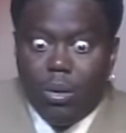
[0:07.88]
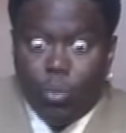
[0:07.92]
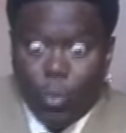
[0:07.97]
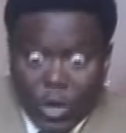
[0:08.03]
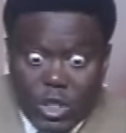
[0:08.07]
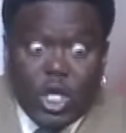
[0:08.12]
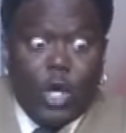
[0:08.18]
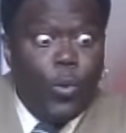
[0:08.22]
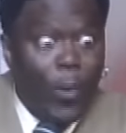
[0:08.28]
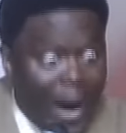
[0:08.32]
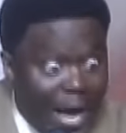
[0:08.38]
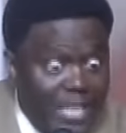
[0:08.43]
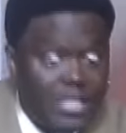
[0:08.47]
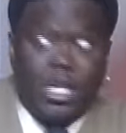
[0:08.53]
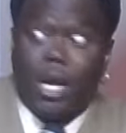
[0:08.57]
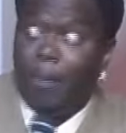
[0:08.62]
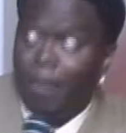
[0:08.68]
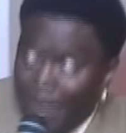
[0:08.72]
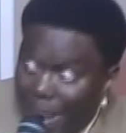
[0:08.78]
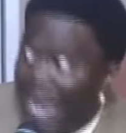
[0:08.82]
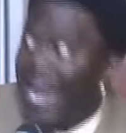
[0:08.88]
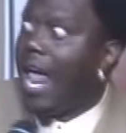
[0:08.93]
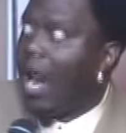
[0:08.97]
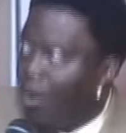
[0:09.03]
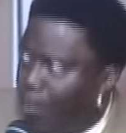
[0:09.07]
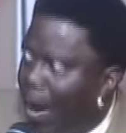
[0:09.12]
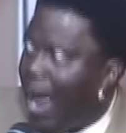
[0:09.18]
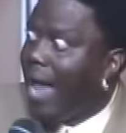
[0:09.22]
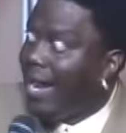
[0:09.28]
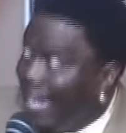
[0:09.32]
We should raise some money
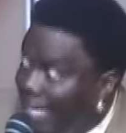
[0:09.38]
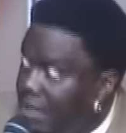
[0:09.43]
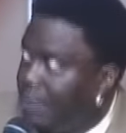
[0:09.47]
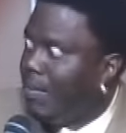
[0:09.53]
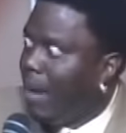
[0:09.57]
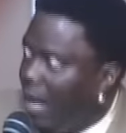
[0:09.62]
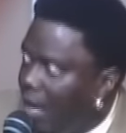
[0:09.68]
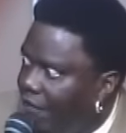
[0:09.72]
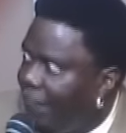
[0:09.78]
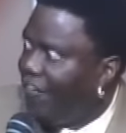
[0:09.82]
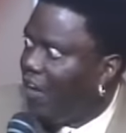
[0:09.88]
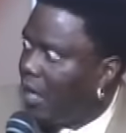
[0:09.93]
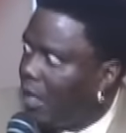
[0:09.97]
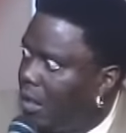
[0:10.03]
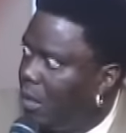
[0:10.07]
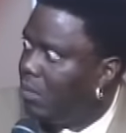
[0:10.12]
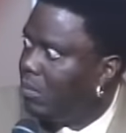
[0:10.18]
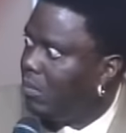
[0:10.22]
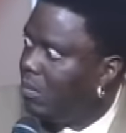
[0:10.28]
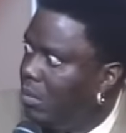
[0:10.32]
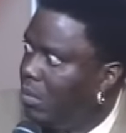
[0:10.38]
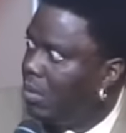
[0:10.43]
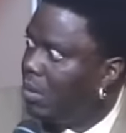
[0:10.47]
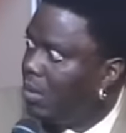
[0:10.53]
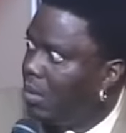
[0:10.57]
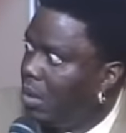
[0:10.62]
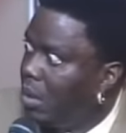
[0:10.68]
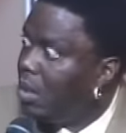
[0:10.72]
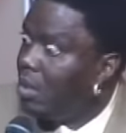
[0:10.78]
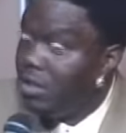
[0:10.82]
around this motherfucker.
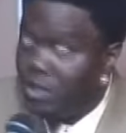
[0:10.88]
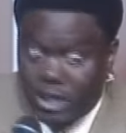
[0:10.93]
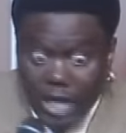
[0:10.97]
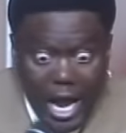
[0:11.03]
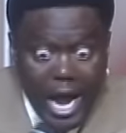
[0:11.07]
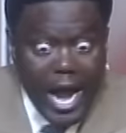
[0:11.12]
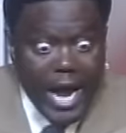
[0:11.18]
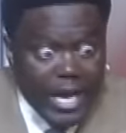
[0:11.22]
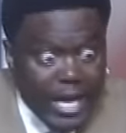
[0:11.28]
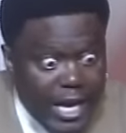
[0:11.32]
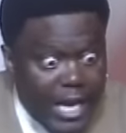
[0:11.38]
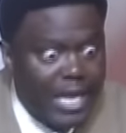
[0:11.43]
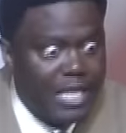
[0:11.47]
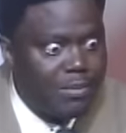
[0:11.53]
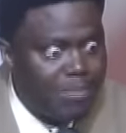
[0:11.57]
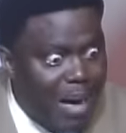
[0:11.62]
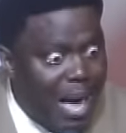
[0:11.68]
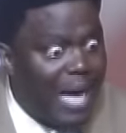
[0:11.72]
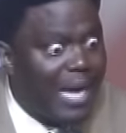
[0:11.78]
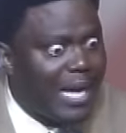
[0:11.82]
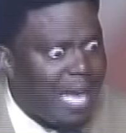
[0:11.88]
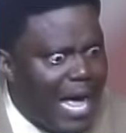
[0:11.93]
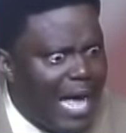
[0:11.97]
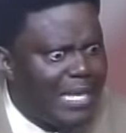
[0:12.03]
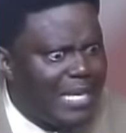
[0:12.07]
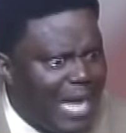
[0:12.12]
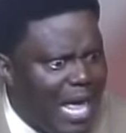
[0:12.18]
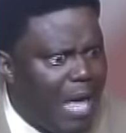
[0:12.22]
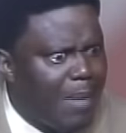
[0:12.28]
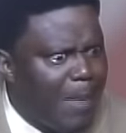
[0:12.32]
Jack, he is my
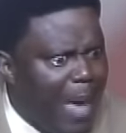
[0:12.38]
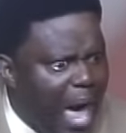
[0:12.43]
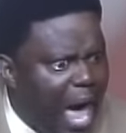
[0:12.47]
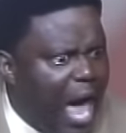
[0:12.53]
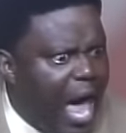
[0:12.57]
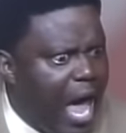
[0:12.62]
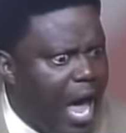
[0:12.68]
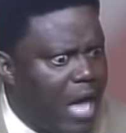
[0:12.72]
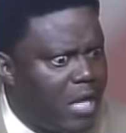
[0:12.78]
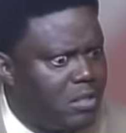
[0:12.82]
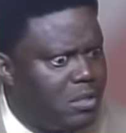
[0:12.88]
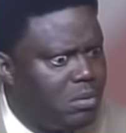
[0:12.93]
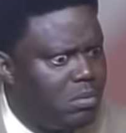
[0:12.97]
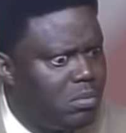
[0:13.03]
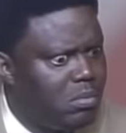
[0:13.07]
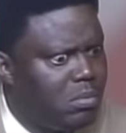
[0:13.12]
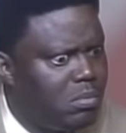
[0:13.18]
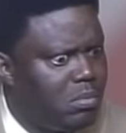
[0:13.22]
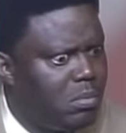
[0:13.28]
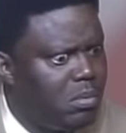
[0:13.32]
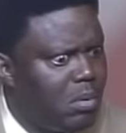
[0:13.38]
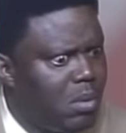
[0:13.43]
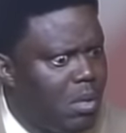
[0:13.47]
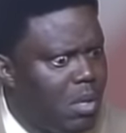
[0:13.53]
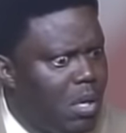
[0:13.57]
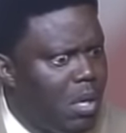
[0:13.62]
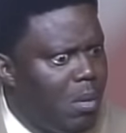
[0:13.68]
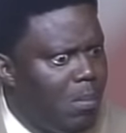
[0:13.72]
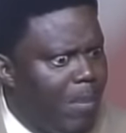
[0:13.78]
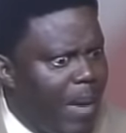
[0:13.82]
goddamn ass.
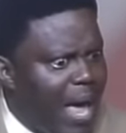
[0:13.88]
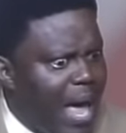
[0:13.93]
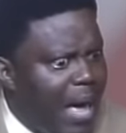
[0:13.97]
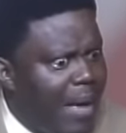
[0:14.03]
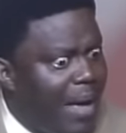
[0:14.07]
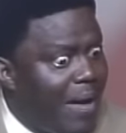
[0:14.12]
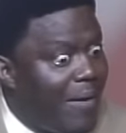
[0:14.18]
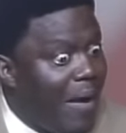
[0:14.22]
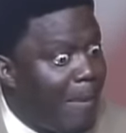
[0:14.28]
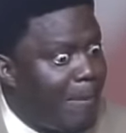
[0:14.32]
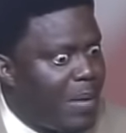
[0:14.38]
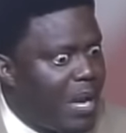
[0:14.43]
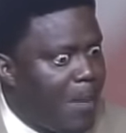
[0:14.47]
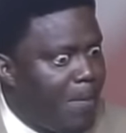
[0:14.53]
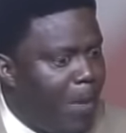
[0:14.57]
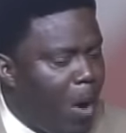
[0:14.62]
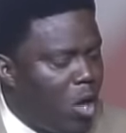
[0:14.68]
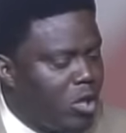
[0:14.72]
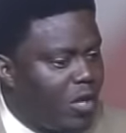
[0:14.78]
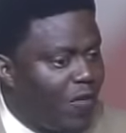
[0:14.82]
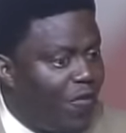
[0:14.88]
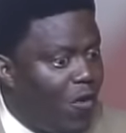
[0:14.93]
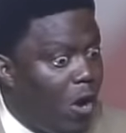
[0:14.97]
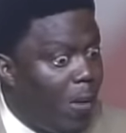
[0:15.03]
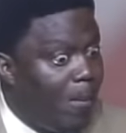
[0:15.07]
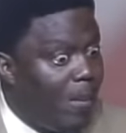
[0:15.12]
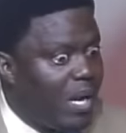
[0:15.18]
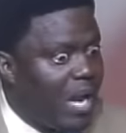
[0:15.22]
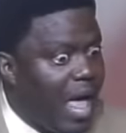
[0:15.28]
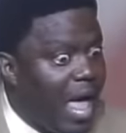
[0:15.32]
Man, I've been in Boston for
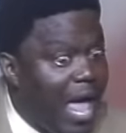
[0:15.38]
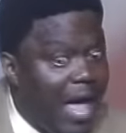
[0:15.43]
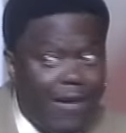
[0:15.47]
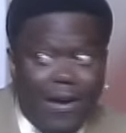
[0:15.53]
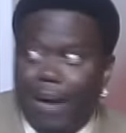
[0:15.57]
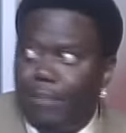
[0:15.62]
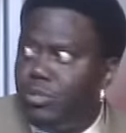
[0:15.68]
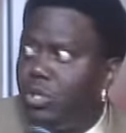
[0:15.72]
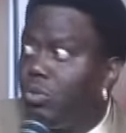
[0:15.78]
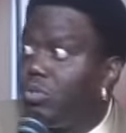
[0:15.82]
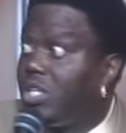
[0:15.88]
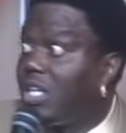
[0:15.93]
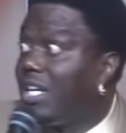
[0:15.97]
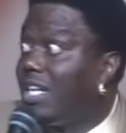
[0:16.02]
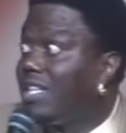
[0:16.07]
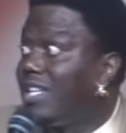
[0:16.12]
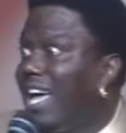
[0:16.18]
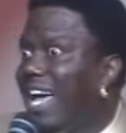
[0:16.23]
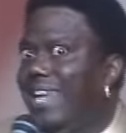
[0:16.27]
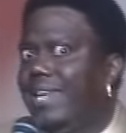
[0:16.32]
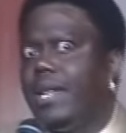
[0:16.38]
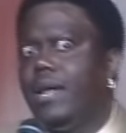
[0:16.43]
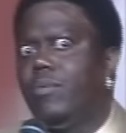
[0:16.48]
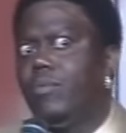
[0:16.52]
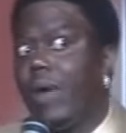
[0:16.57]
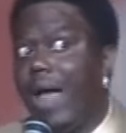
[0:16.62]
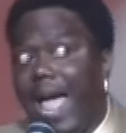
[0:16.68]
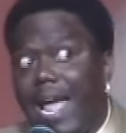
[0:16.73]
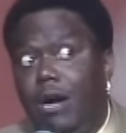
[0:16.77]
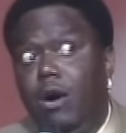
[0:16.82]
a month and a half. I'm so sick of this
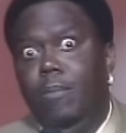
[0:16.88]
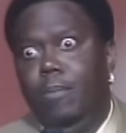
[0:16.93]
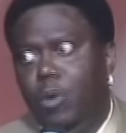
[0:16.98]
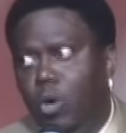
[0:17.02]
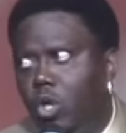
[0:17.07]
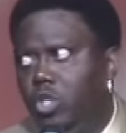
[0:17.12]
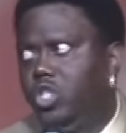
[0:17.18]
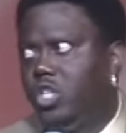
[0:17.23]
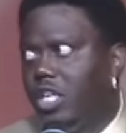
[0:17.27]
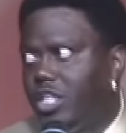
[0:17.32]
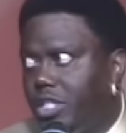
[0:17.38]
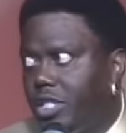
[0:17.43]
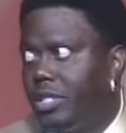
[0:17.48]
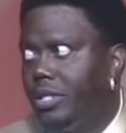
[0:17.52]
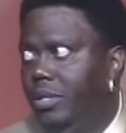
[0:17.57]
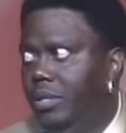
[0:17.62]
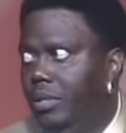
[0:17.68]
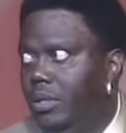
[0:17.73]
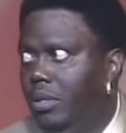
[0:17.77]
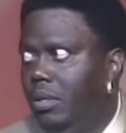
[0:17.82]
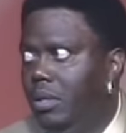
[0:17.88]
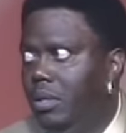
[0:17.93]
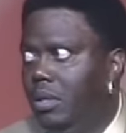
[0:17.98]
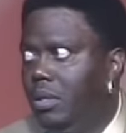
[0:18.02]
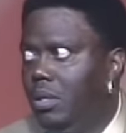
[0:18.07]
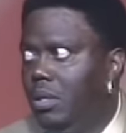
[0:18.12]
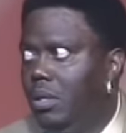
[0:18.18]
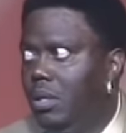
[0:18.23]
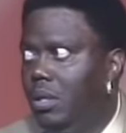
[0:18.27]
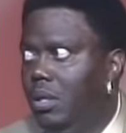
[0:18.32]
goddamn rain. I ain't gonna bullshit you.
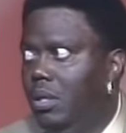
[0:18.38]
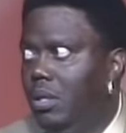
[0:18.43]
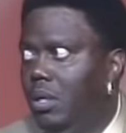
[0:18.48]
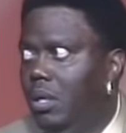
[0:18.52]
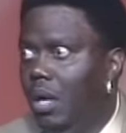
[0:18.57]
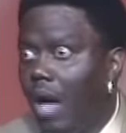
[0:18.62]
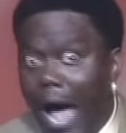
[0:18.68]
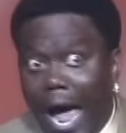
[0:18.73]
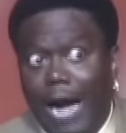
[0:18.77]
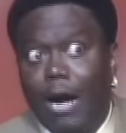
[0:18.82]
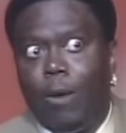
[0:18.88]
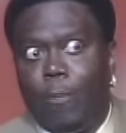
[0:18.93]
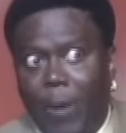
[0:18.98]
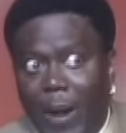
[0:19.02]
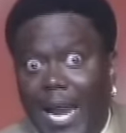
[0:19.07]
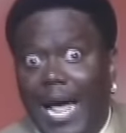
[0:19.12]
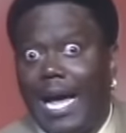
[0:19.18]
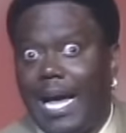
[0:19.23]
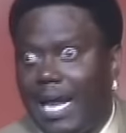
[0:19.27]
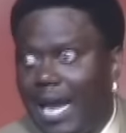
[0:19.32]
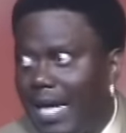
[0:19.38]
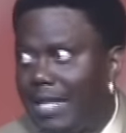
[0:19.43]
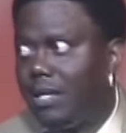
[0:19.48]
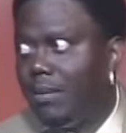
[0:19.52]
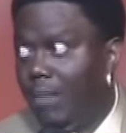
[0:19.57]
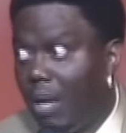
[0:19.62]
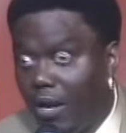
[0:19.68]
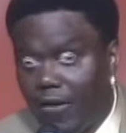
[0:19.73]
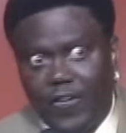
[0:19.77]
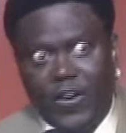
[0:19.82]
I ain't gonna play like I like
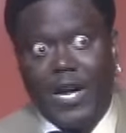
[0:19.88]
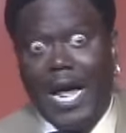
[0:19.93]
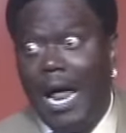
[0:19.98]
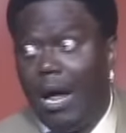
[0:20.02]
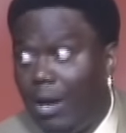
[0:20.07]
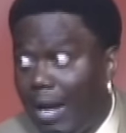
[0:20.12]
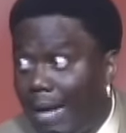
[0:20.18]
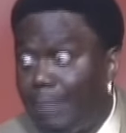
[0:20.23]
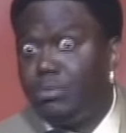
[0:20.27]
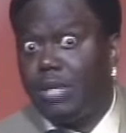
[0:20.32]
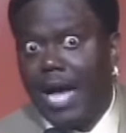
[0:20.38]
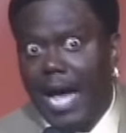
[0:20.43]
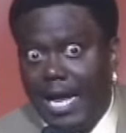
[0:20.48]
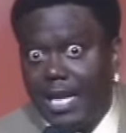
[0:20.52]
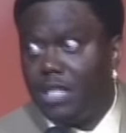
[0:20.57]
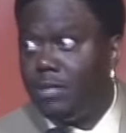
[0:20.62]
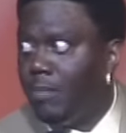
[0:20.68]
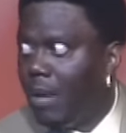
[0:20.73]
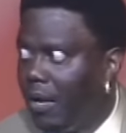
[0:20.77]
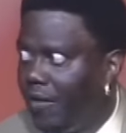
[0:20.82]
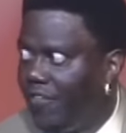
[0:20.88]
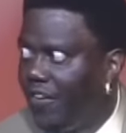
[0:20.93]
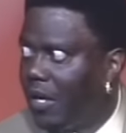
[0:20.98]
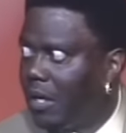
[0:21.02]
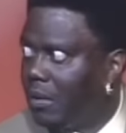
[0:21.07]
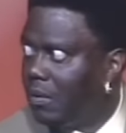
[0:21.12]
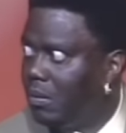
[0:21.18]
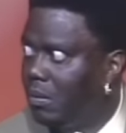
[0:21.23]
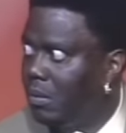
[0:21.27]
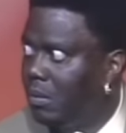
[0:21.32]
the motherfucker. I'm tired of this motherfucker.